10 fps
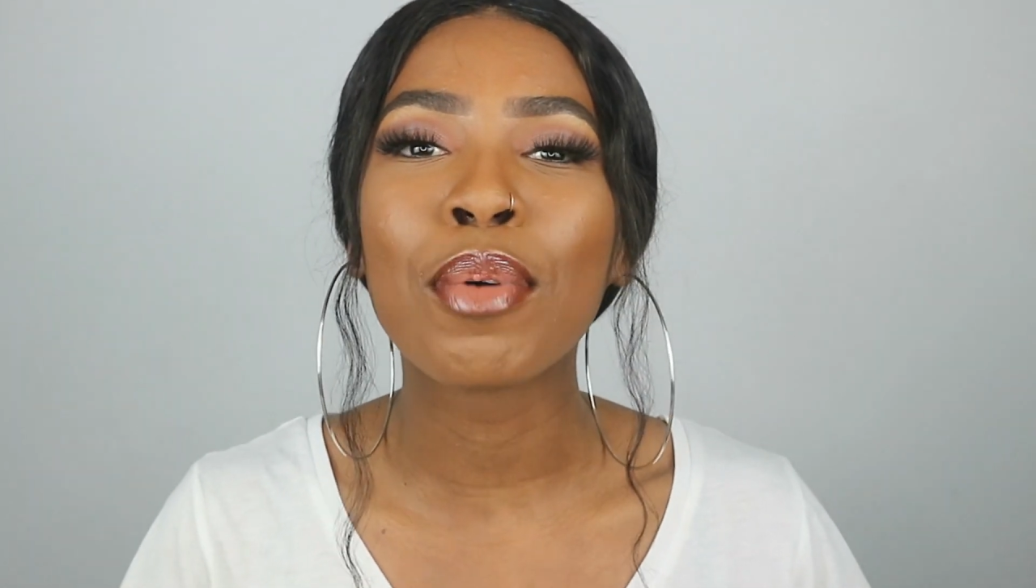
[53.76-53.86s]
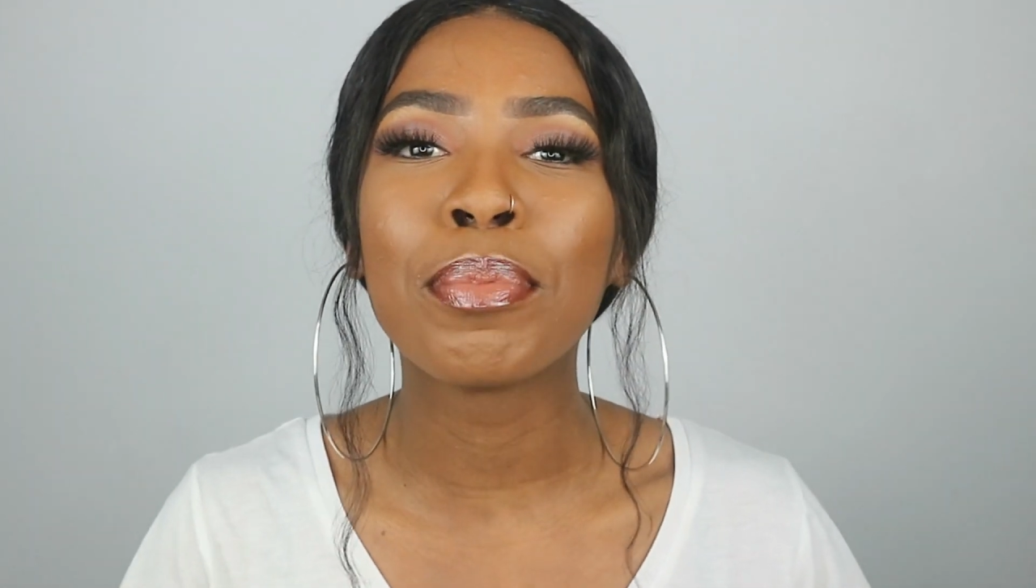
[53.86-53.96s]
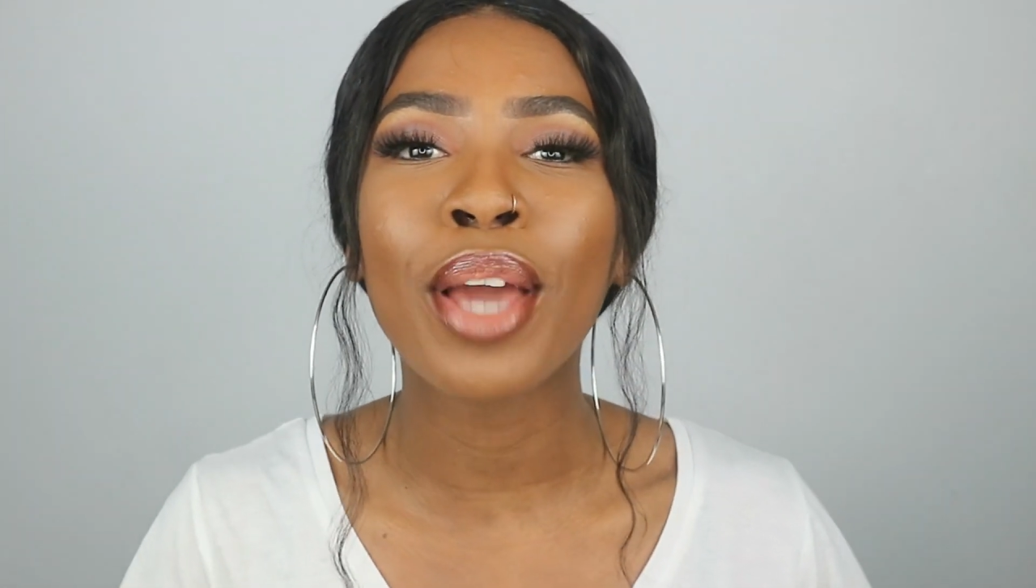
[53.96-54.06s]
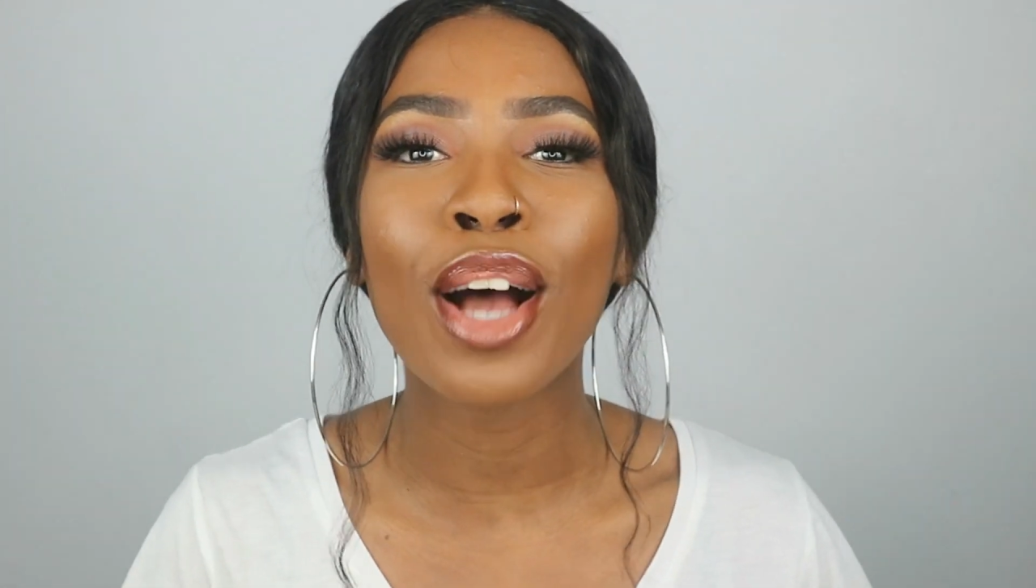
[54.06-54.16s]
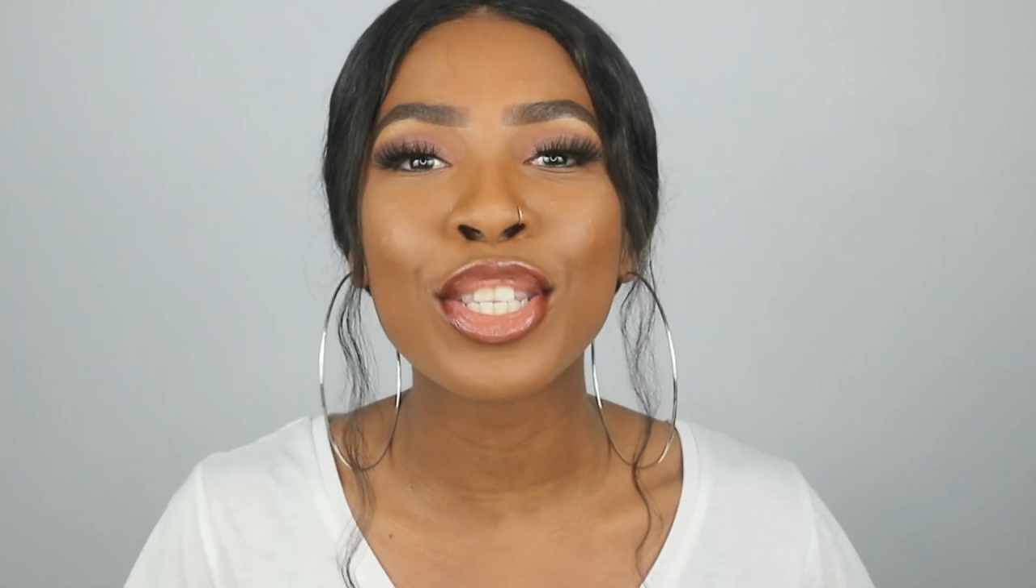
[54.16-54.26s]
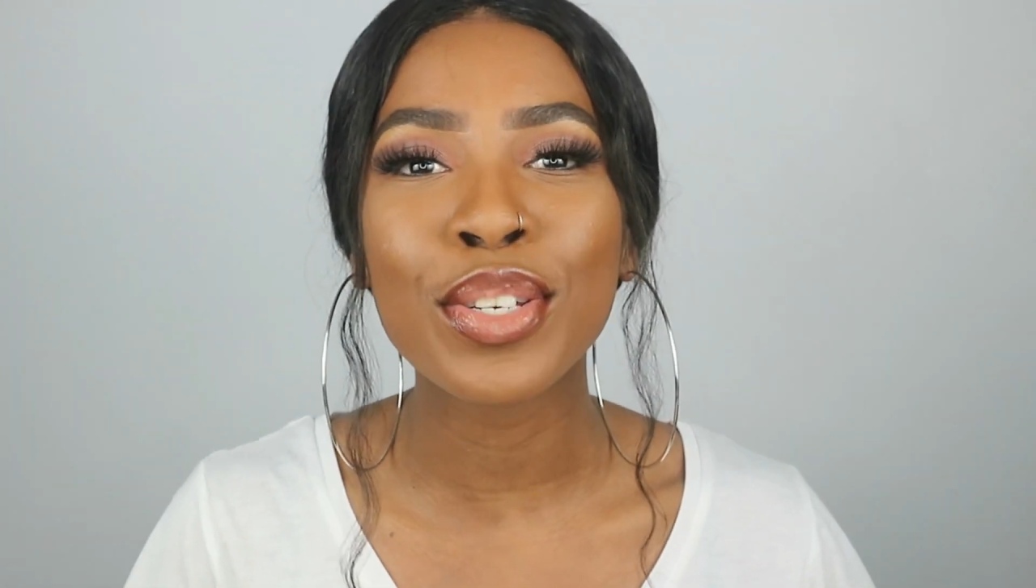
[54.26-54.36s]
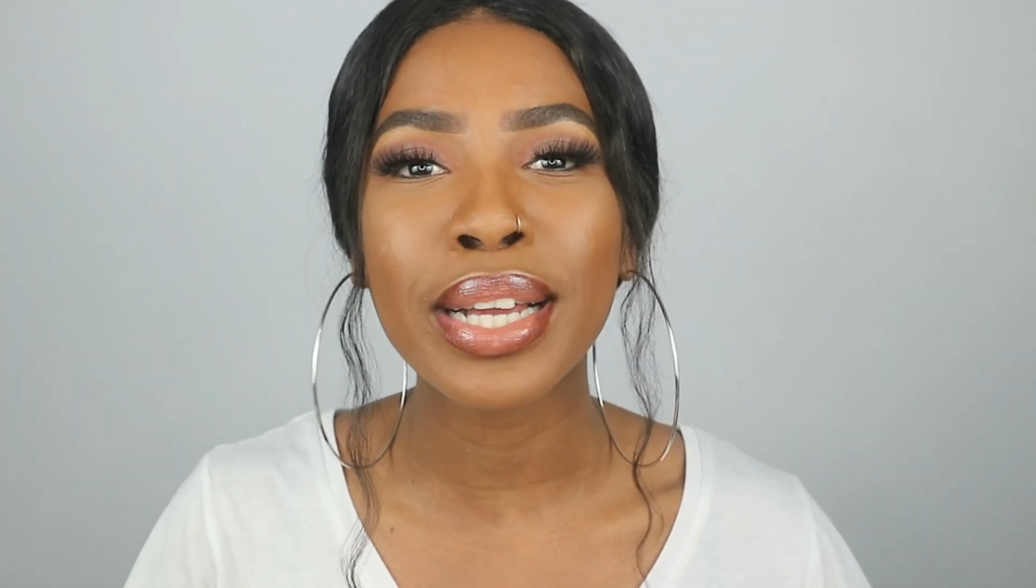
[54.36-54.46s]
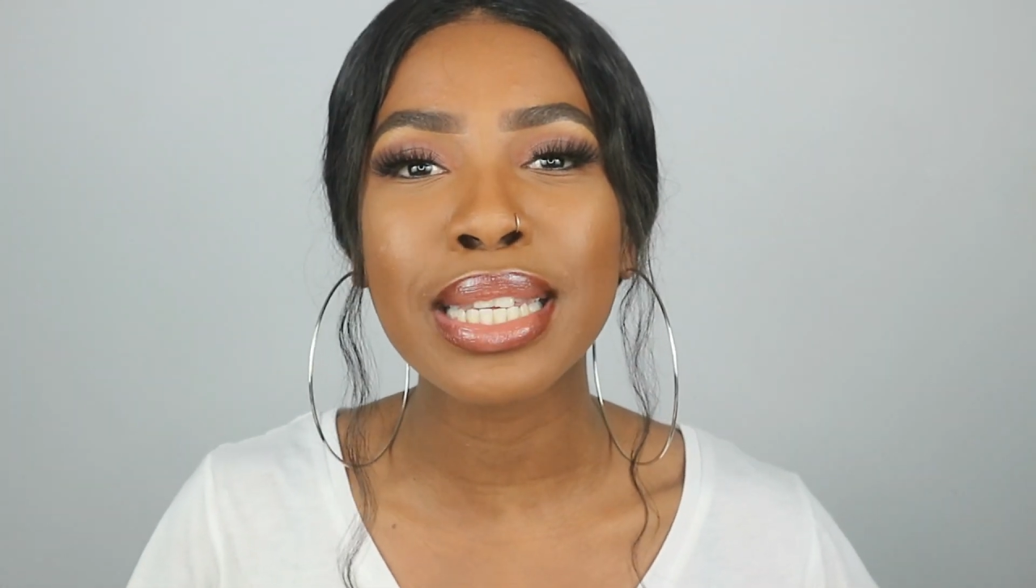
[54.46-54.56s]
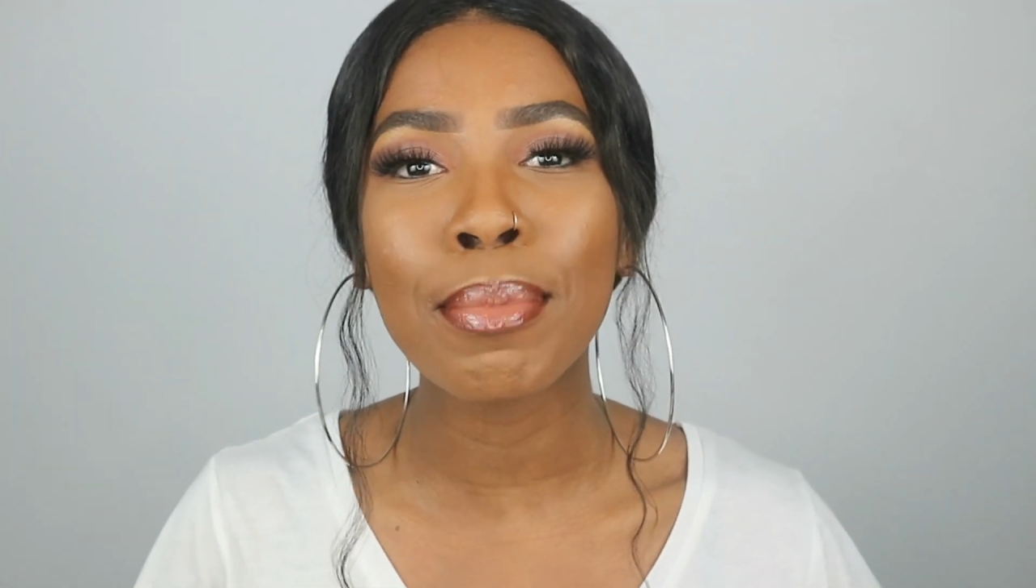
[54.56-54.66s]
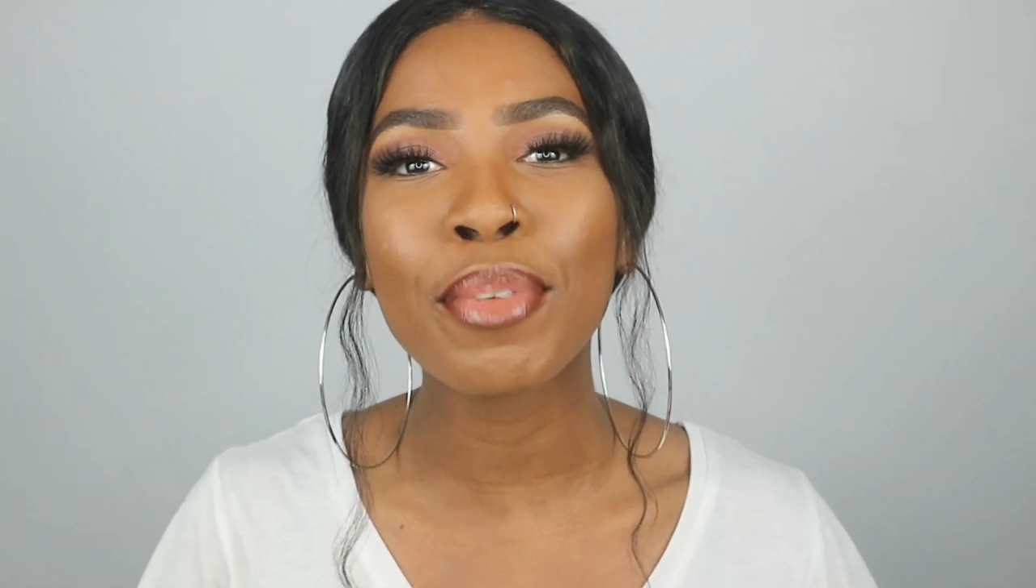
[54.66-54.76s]
I will be
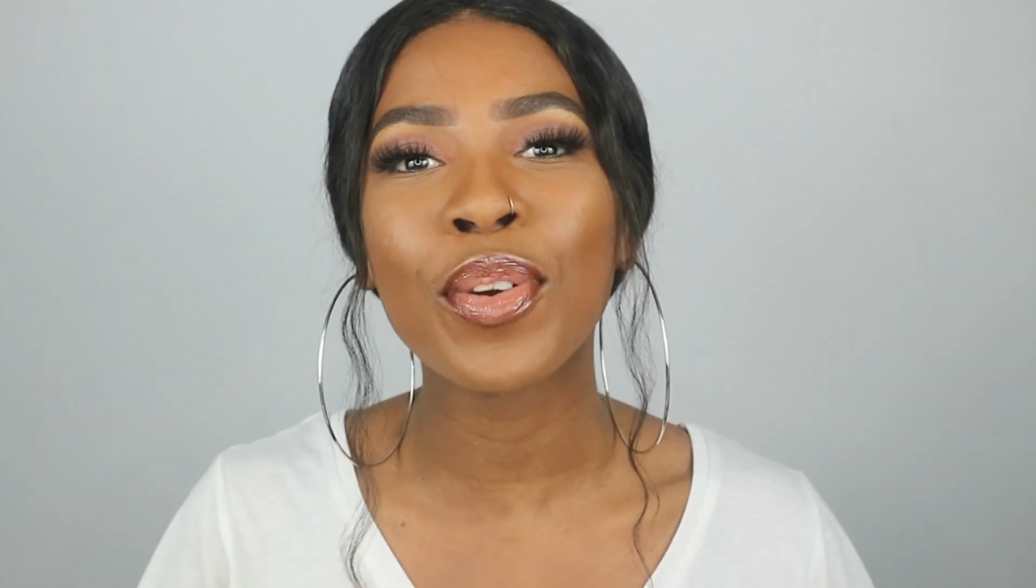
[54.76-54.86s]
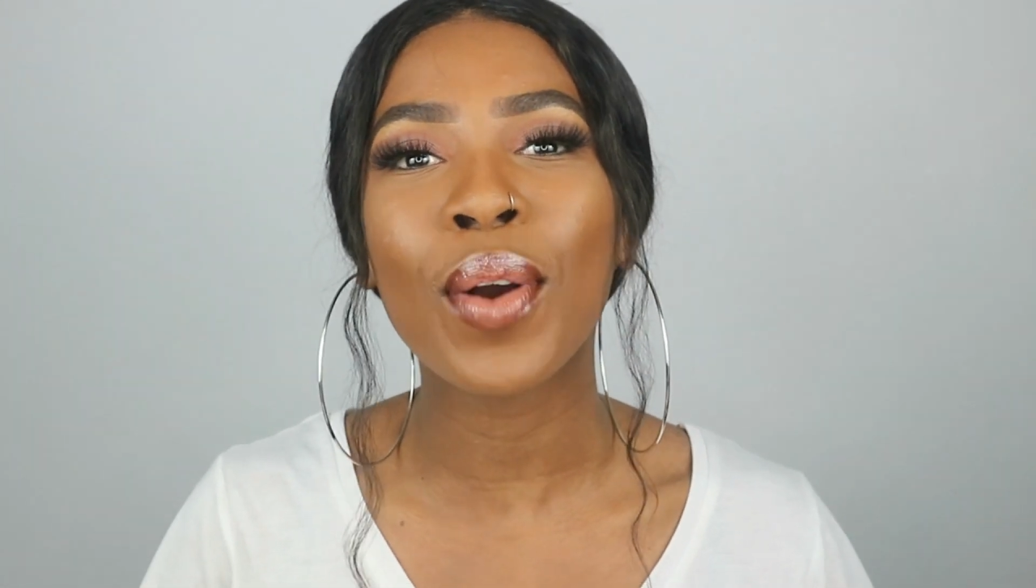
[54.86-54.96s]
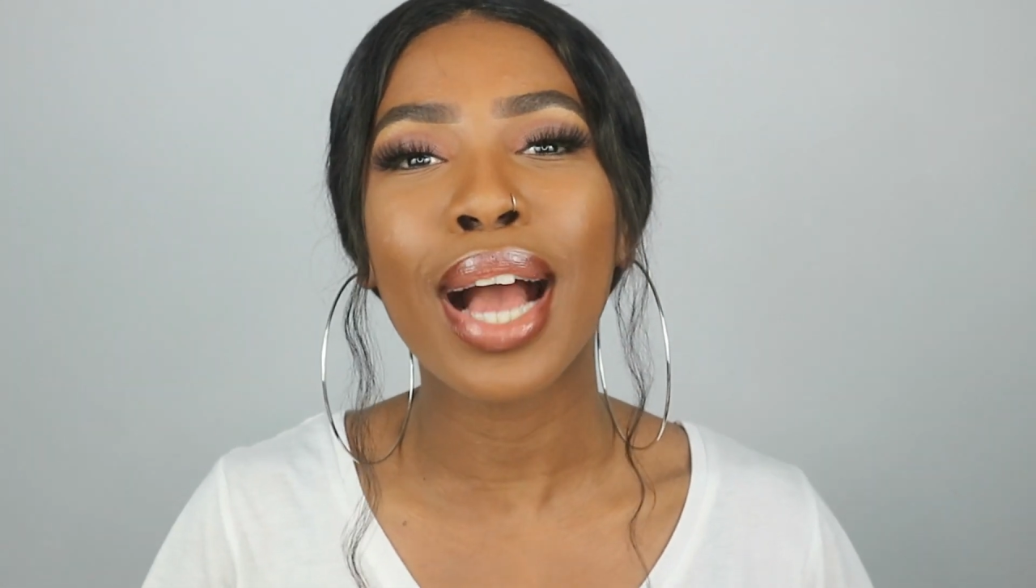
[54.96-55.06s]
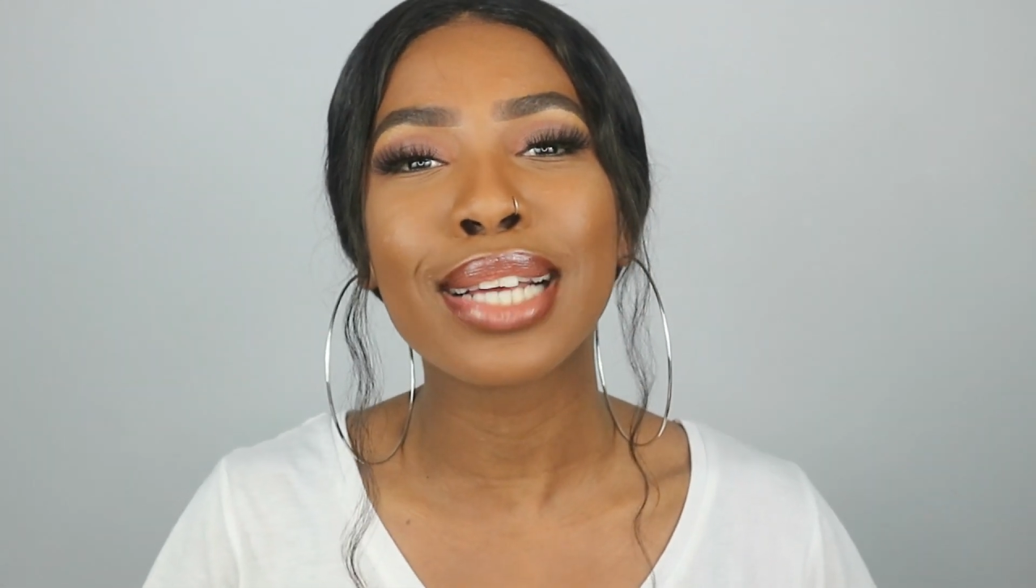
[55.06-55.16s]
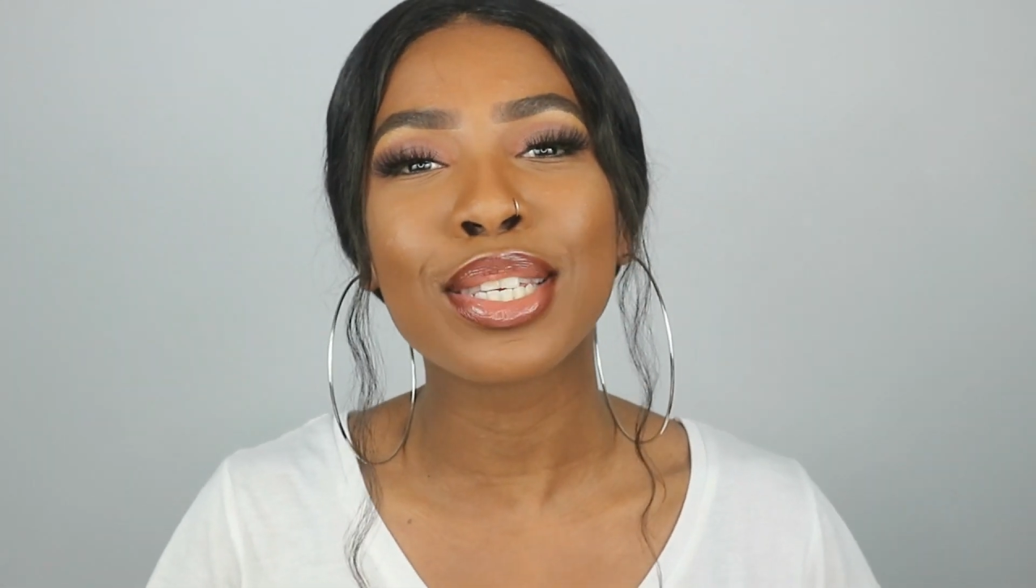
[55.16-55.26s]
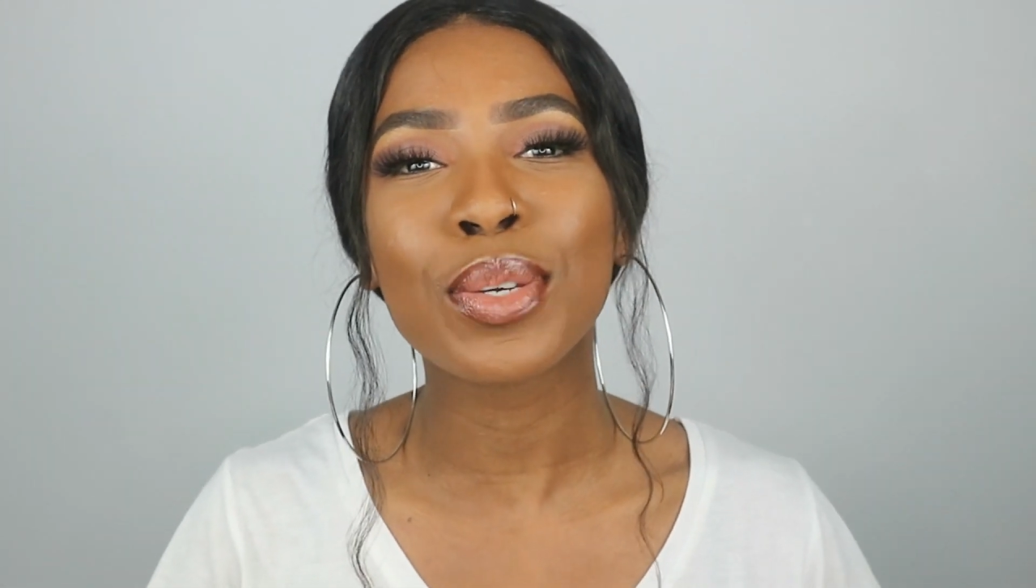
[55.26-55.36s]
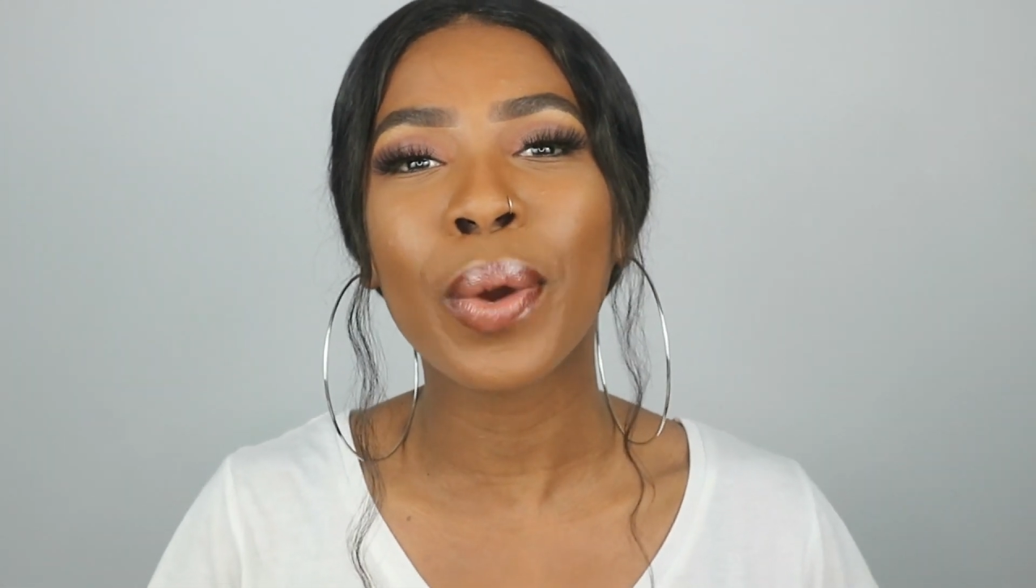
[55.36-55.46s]
answering some of your guys'